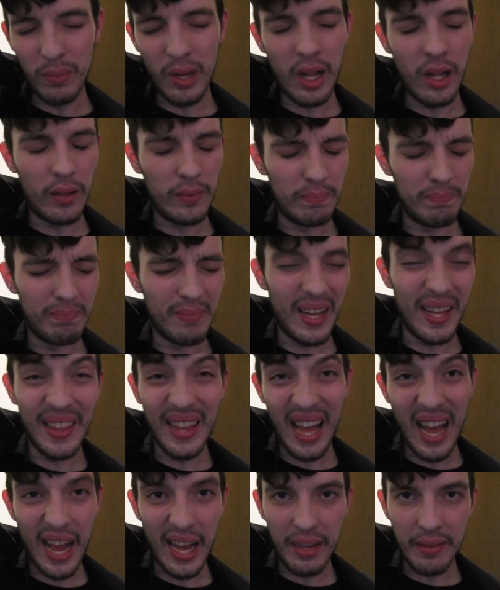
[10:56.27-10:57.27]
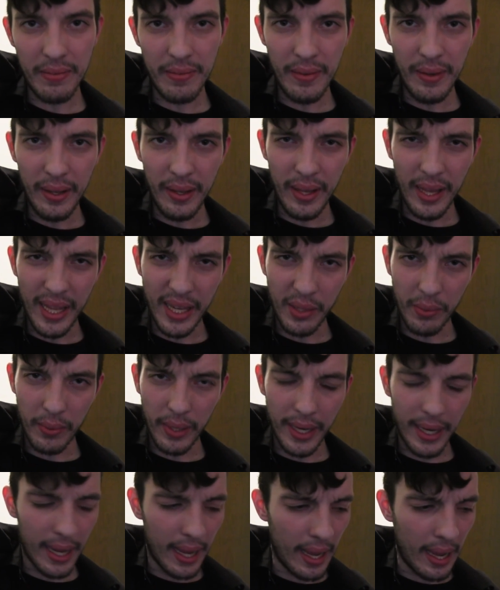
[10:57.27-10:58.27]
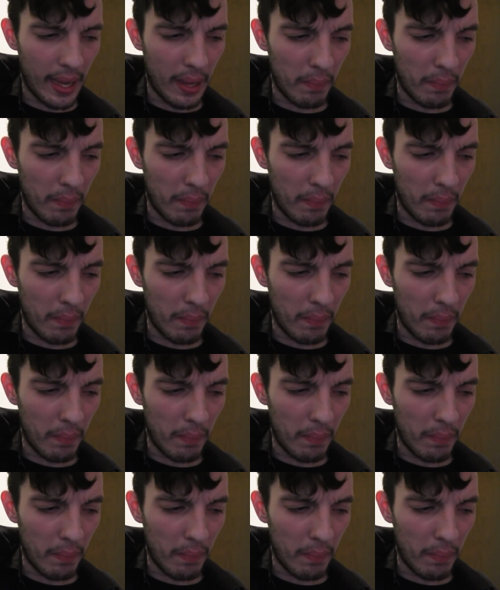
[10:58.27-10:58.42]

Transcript: Well, alive, anyway.